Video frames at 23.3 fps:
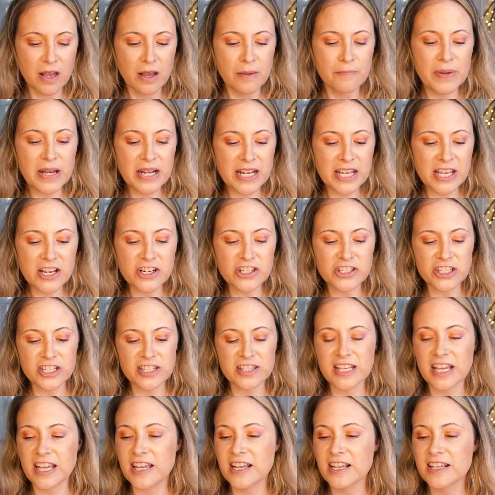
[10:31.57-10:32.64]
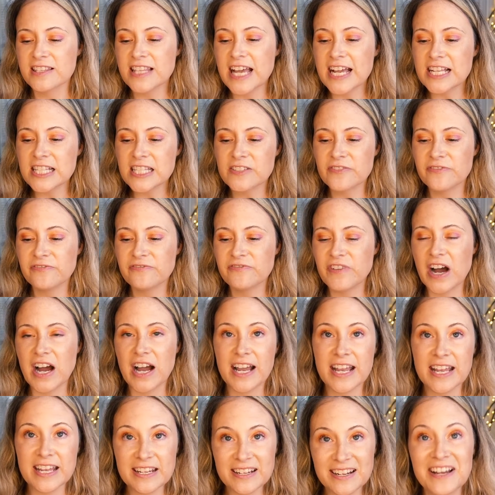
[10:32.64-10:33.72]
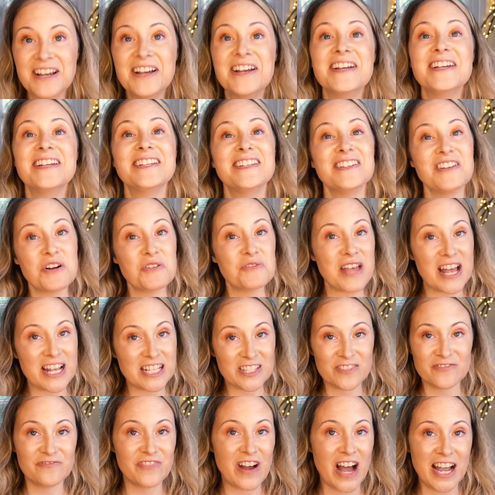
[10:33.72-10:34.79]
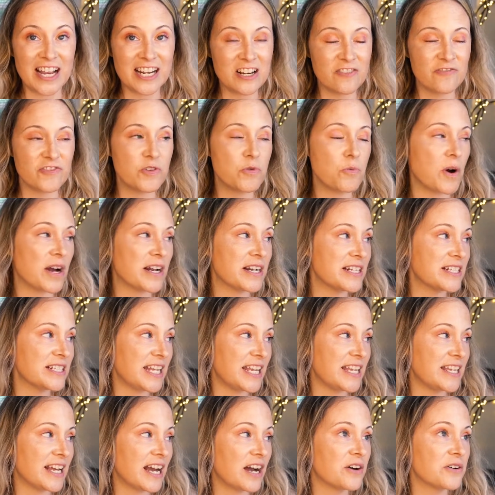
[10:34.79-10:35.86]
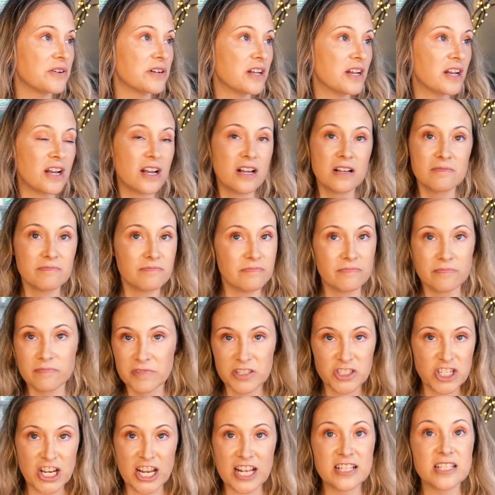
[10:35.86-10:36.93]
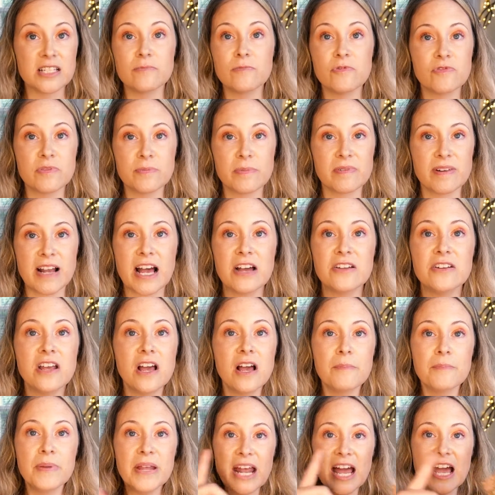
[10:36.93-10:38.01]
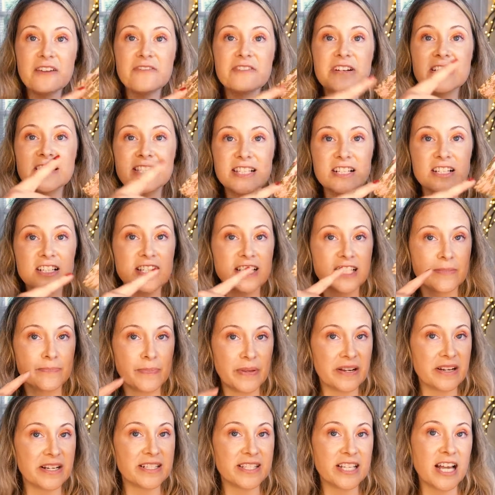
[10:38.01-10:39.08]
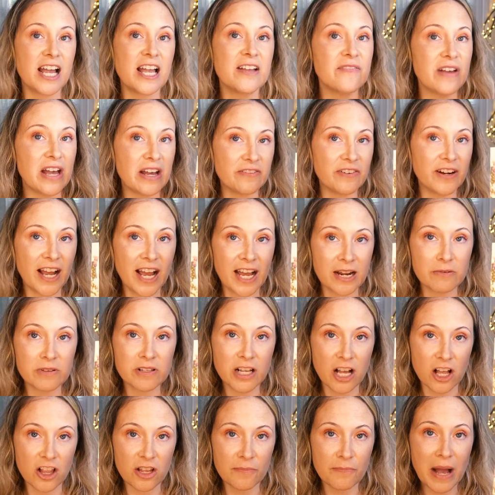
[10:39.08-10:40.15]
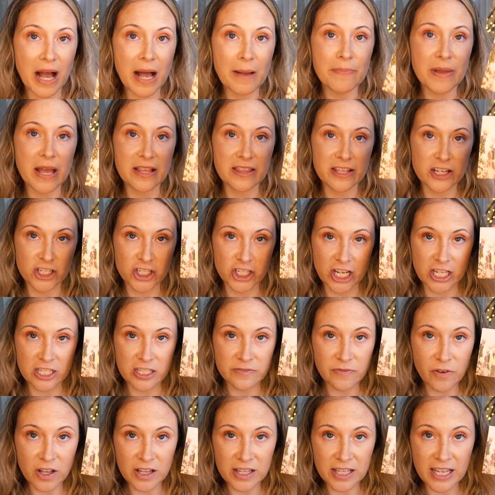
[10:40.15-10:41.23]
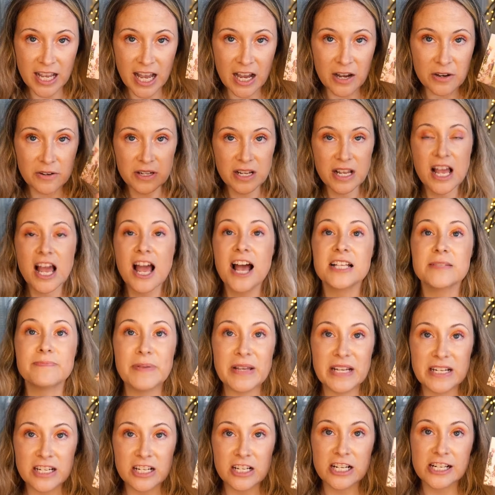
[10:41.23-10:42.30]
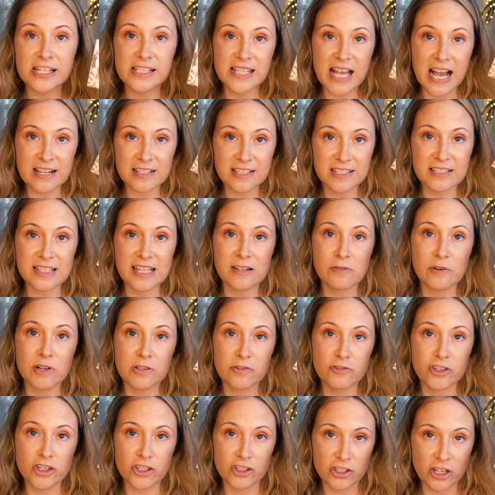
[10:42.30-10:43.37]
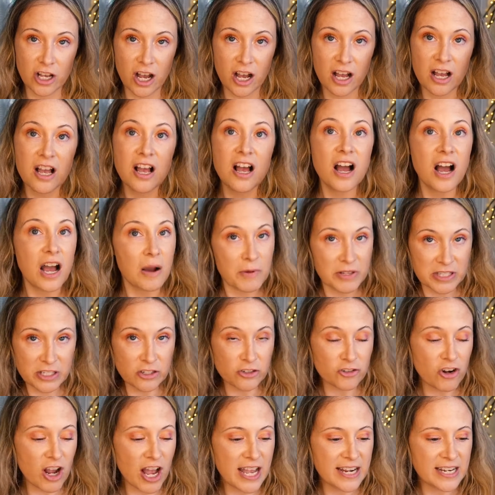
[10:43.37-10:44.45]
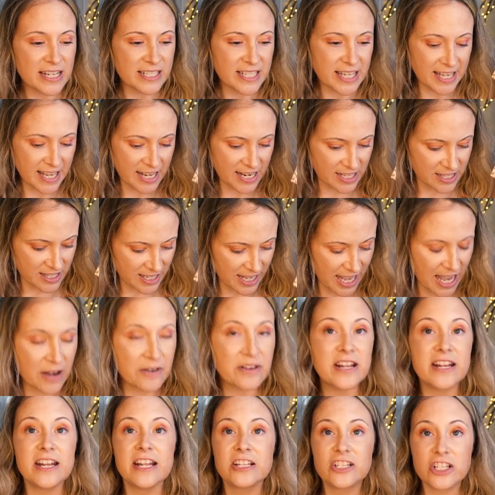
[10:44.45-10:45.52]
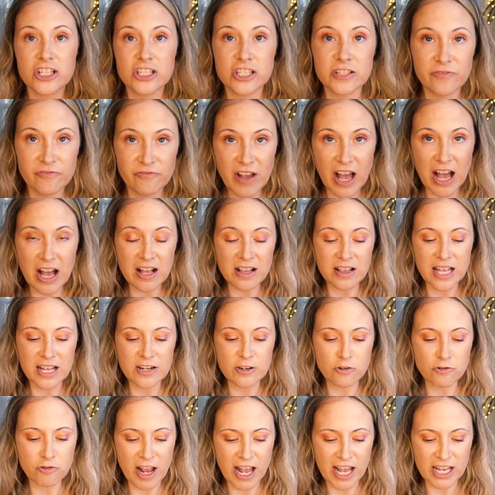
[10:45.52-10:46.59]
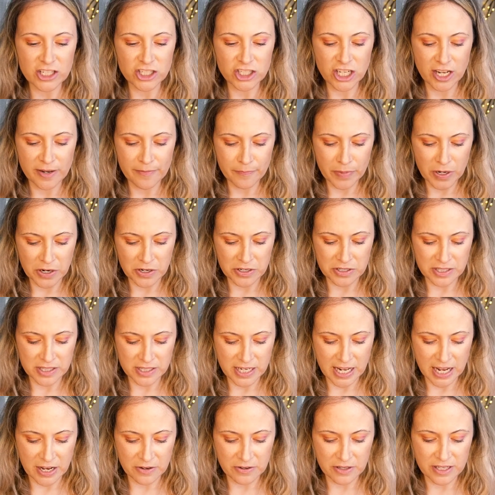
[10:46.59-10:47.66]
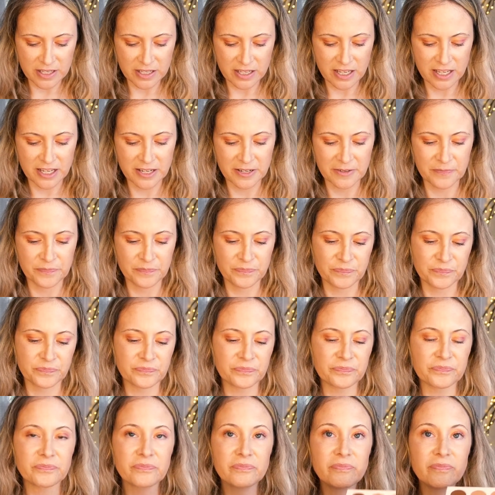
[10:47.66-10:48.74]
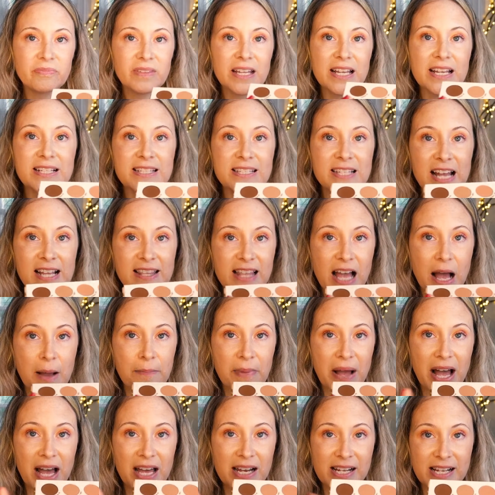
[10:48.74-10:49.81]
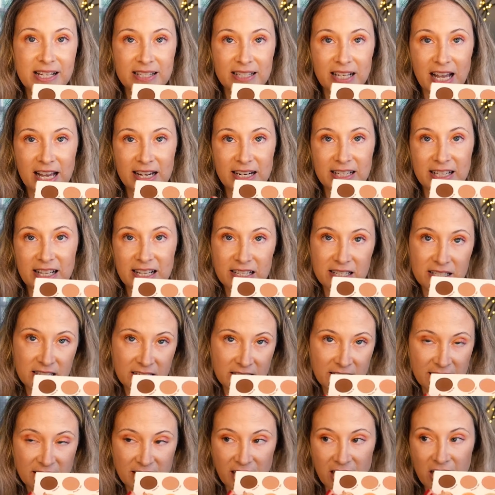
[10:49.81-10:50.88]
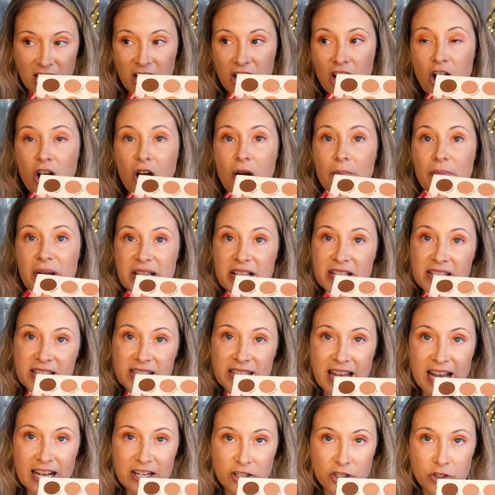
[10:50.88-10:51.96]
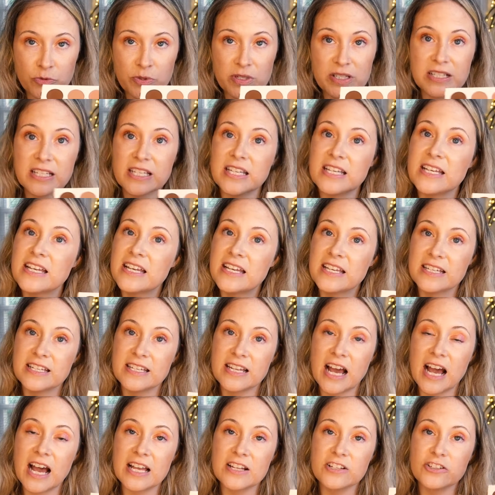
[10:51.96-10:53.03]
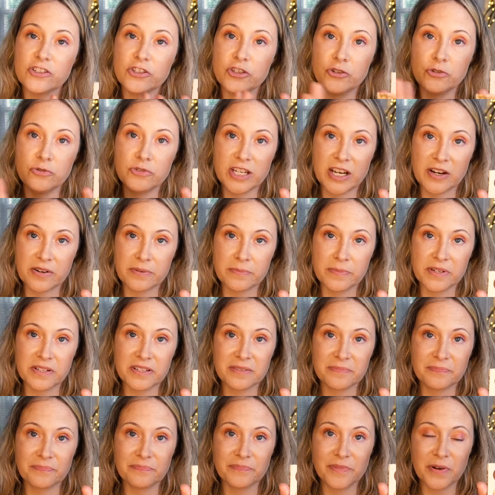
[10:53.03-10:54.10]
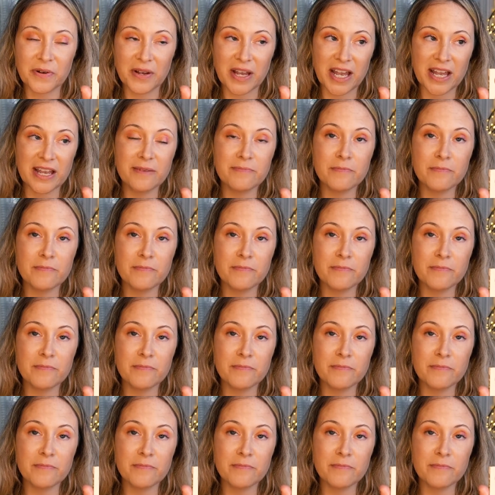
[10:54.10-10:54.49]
But here's the thing, that's fine. That's fine if you want to take out shades and move them around. But every single experience I have ever had with Colourpop and their shades falling out has been exactly like what you just saw. I wasn't trying to take anything out and it just fell and crashed and burned. Now, it's not that bad. It's kind of like still in there, but this is actually not too terrible, okay?